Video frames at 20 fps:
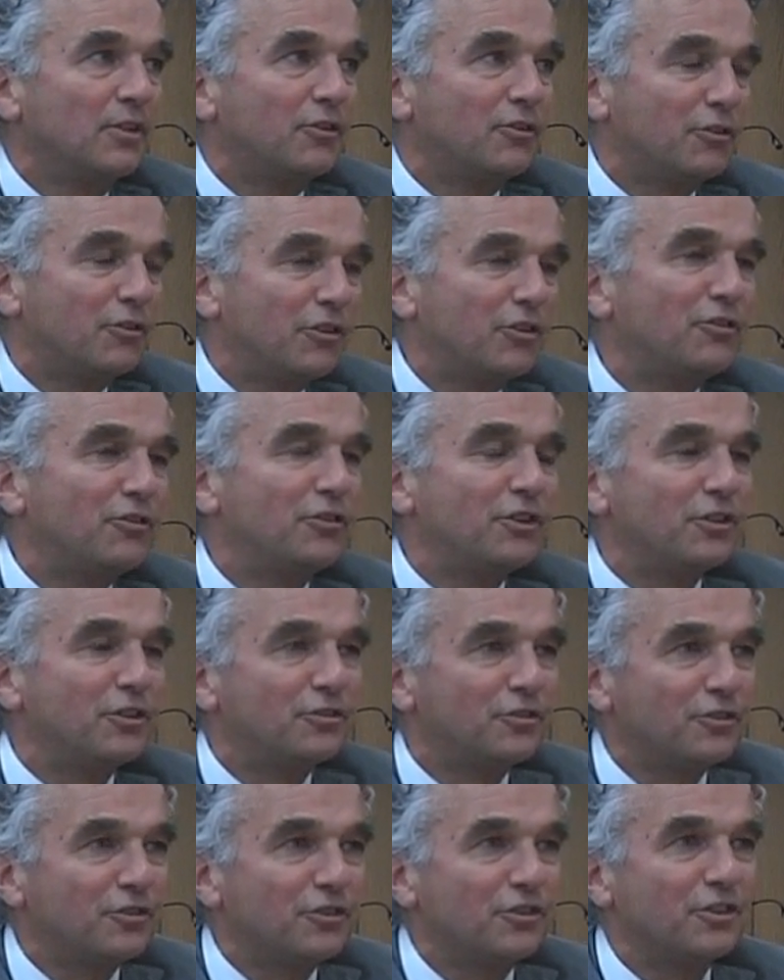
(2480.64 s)
the tradition
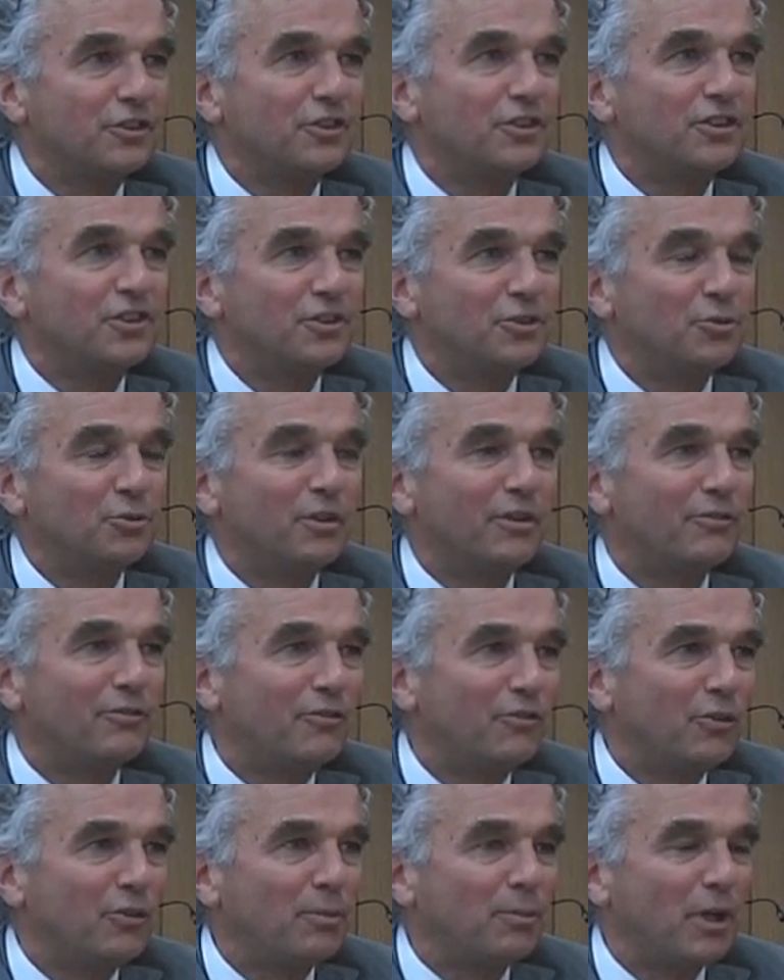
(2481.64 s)
is to do
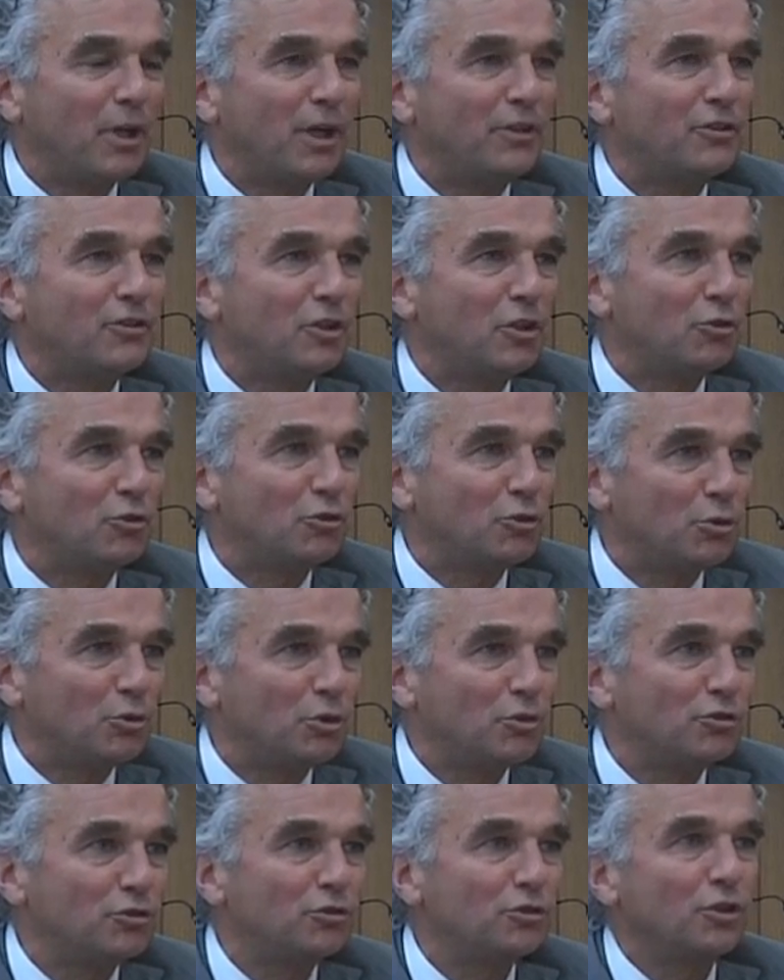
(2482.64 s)
everything behind closed
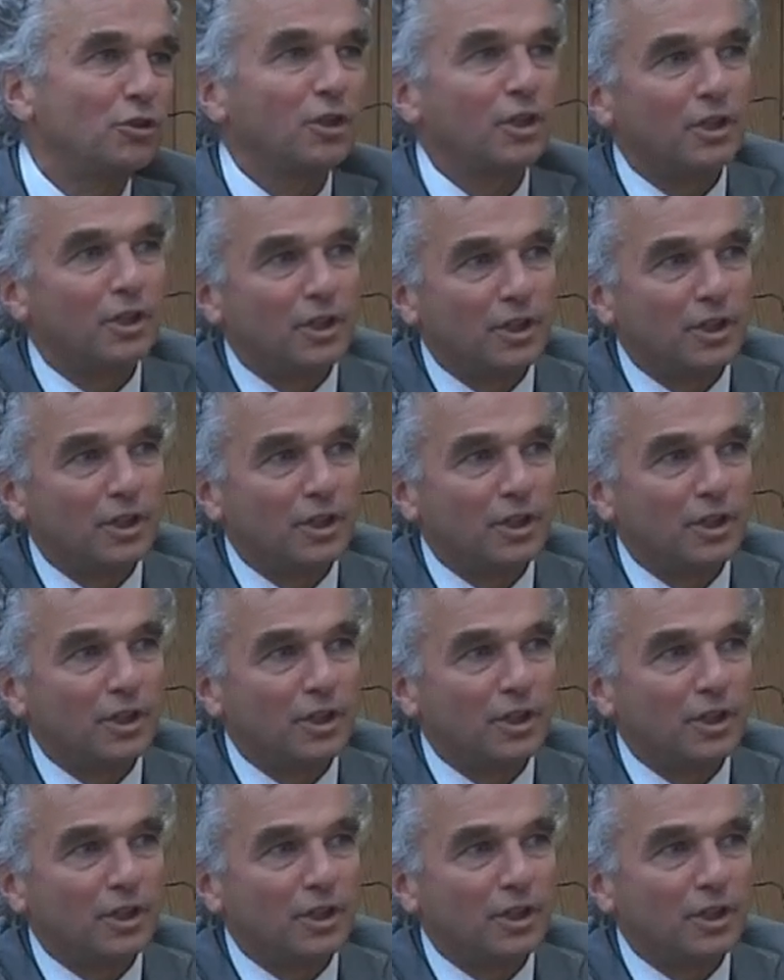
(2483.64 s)
doors,